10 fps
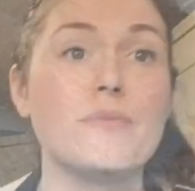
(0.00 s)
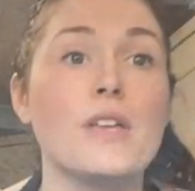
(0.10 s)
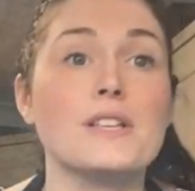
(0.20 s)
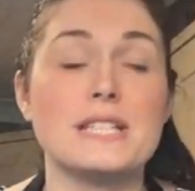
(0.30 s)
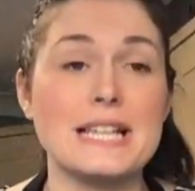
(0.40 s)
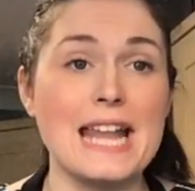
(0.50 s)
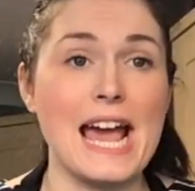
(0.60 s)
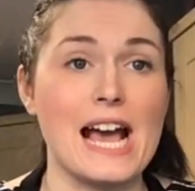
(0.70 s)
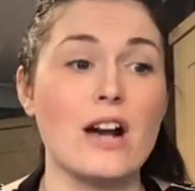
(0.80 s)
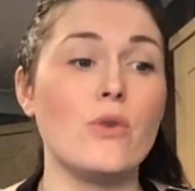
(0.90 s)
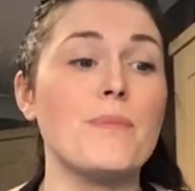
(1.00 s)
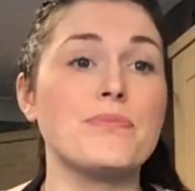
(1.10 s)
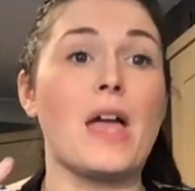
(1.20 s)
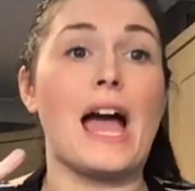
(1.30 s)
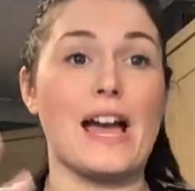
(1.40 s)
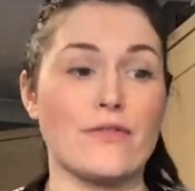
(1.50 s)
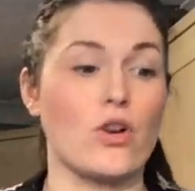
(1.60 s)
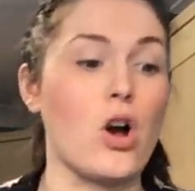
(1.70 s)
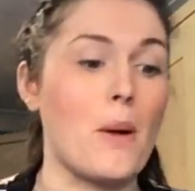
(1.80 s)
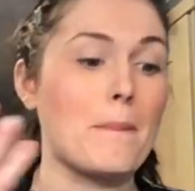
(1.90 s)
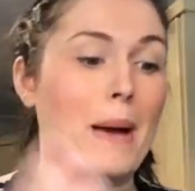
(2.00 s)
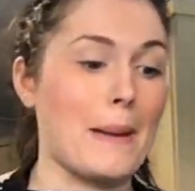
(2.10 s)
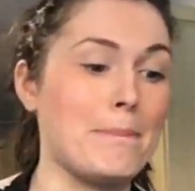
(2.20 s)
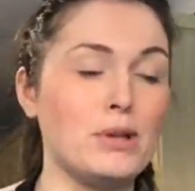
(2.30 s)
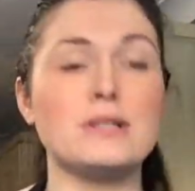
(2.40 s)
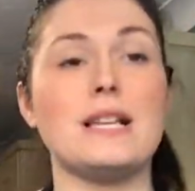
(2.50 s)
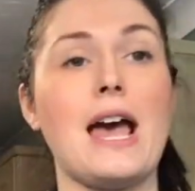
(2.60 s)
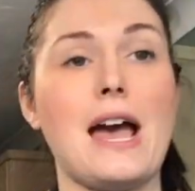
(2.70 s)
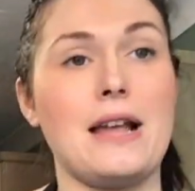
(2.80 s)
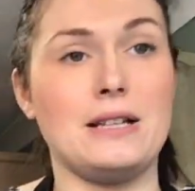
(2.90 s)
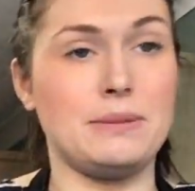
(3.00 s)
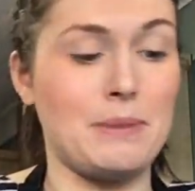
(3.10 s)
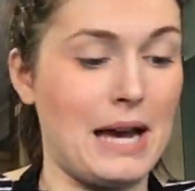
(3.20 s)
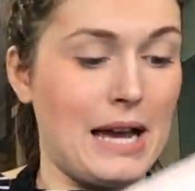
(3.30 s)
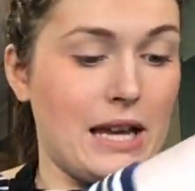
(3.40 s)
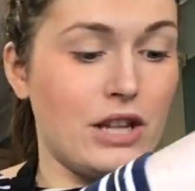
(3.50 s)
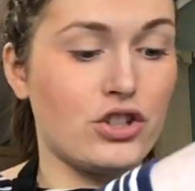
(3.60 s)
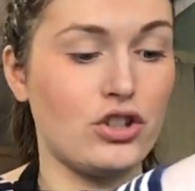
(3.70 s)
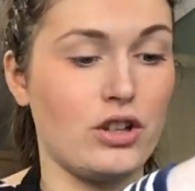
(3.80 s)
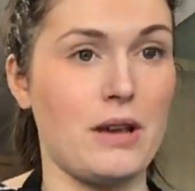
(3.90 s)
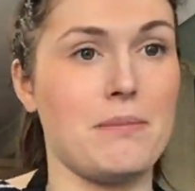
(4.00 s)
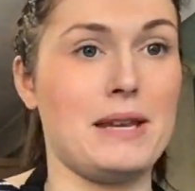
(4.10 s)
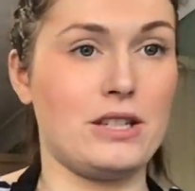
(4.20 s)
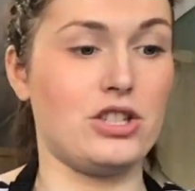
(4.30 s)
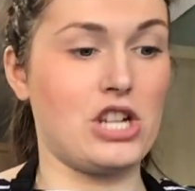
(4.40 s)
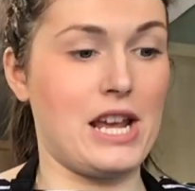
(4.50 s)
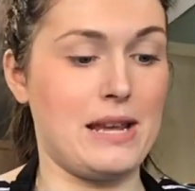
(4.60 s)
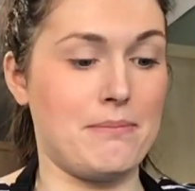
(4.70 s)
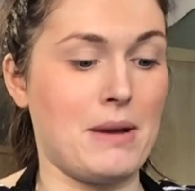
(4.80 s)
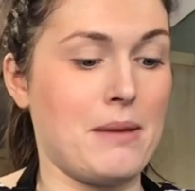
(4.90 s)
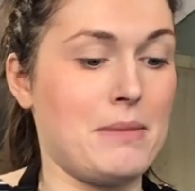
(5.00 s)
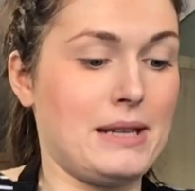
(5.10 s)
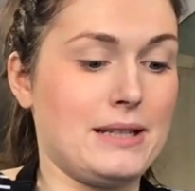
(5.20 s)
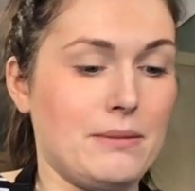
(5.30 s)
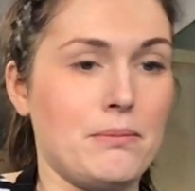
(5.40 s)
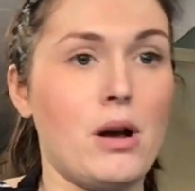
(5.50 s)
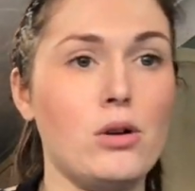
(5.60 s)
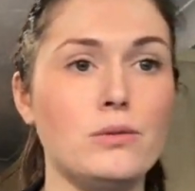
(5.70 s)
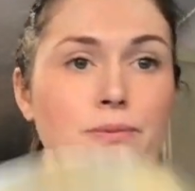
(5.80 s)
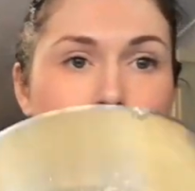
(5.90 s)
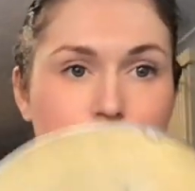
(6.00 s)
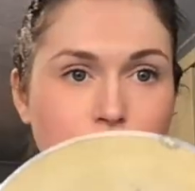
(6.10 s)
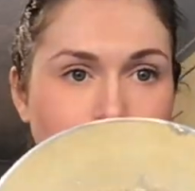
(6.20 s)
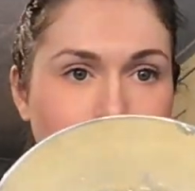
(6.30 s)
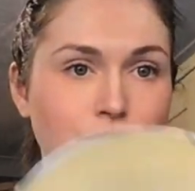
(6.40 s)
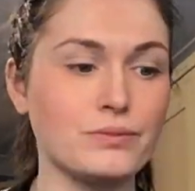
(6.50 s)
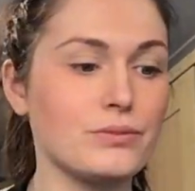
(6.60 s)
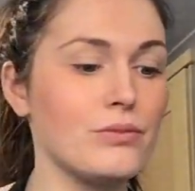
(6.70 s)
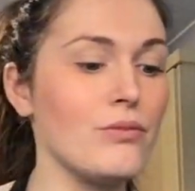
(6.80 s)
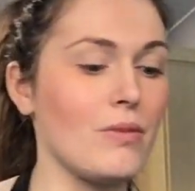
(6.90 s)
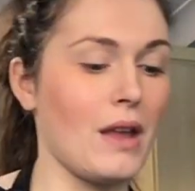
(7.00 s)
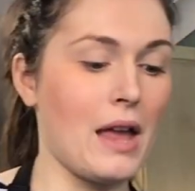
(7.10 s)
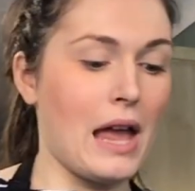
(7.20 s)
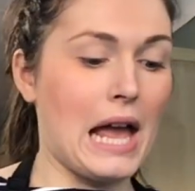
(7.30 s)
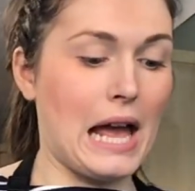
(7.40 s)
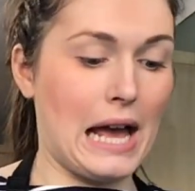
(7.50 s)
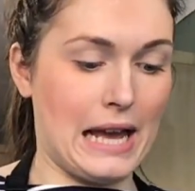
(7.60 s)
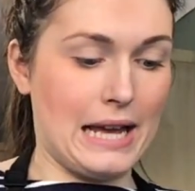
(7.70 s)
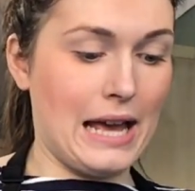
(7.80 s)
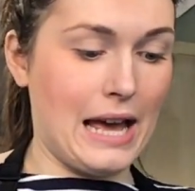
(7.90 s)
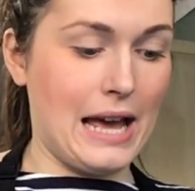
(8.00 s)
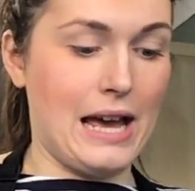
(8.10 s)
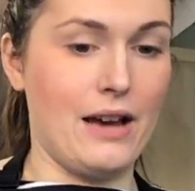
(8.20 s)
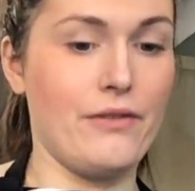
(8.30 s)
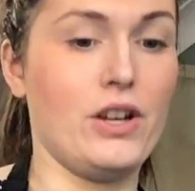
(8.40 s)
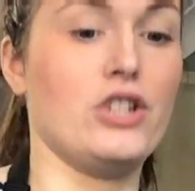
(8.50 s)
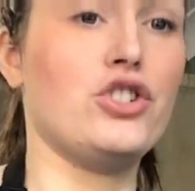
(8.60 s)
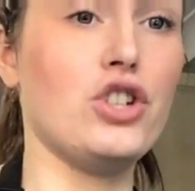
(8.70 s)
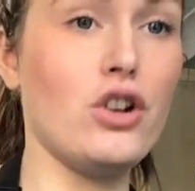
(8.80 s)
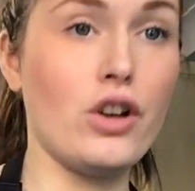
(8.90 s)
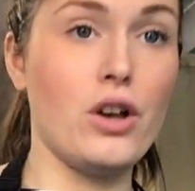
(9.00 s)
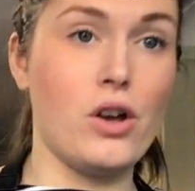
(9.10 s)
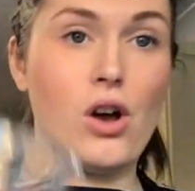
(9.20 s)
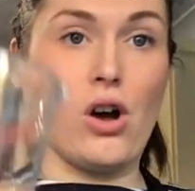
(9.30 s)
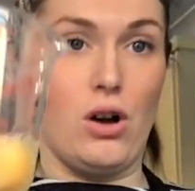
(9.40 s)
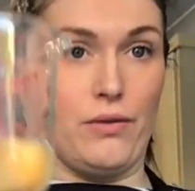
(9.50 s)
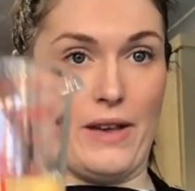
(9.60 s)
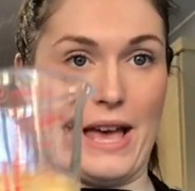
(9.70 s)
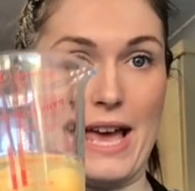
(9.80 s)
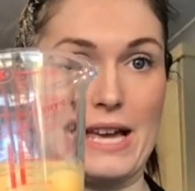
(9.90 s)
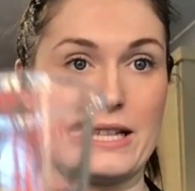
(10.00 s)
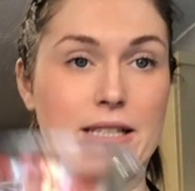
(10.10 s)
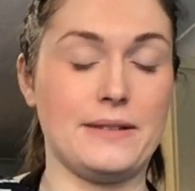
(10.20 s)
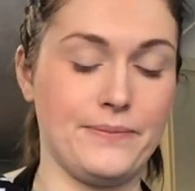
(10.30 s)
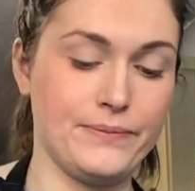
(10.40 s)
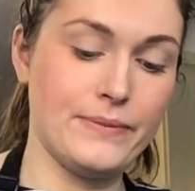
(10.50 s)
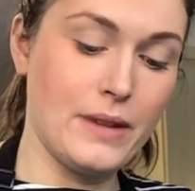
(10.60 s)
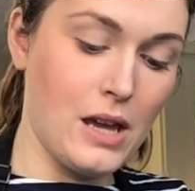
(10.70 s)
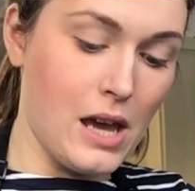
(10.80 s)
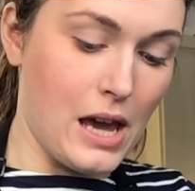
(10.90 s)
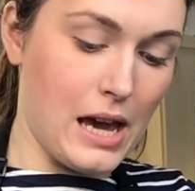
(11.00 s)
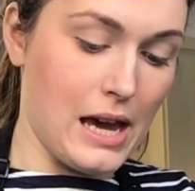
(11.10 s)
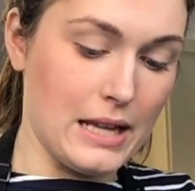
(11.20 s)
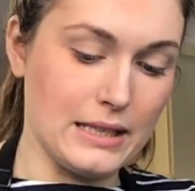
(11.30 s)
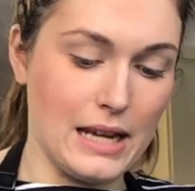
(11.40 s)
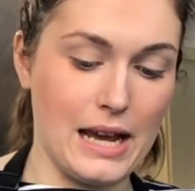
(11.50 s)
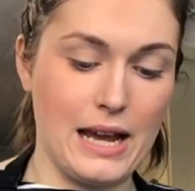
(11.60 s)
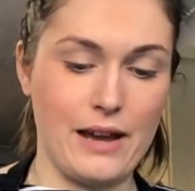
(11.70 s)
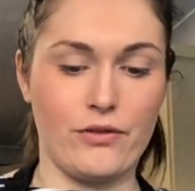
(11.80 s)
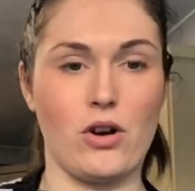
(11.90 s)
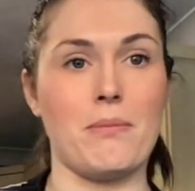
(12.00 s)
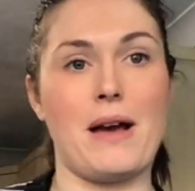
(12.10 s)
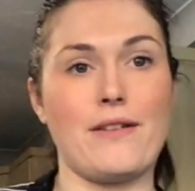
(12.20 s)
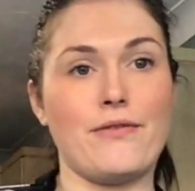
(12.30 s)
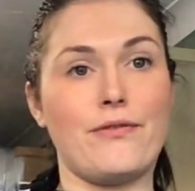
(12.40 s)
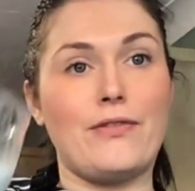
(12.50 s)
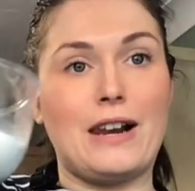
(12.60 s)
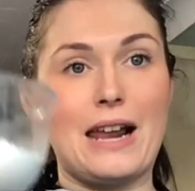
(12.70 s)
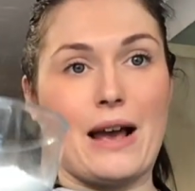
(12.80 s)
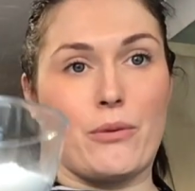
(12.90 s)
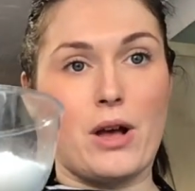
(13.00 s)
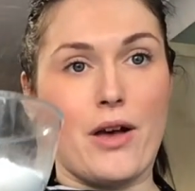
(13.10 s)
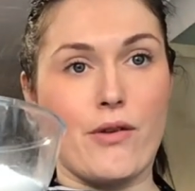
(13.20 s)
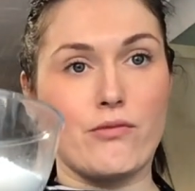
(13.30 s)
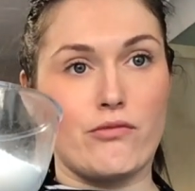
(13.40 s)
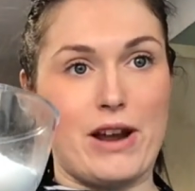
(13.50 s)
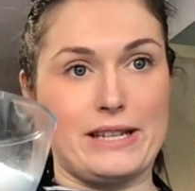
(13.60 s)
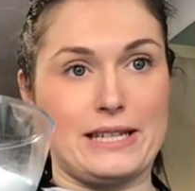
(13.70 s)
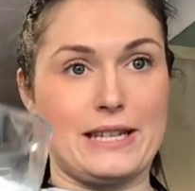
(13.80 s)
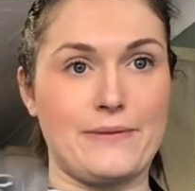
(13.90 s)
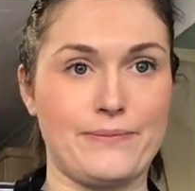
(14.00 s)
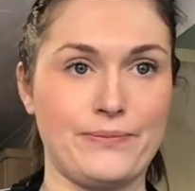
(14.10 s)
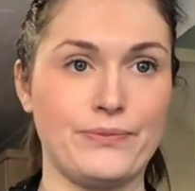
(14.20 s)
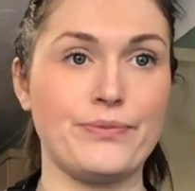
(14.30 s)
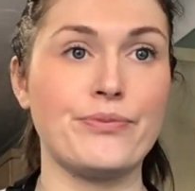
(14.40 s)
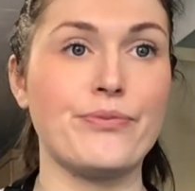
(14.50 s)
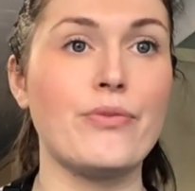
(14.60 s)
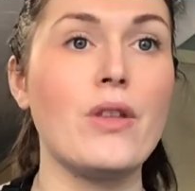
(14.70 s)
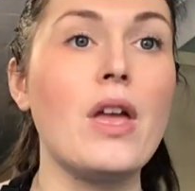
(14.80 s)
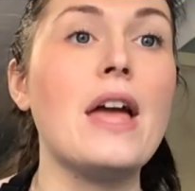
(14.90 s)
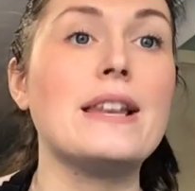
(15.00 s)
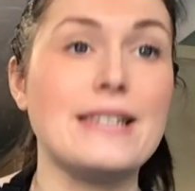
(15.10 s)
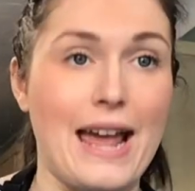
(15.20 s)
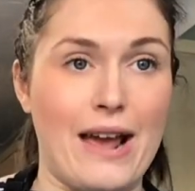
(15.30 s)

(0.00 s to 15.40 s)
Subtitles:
so now I've got my butter and my sugar mixture in my mixing bowl. I have a jug of eggs and I have got my flour ready. Now,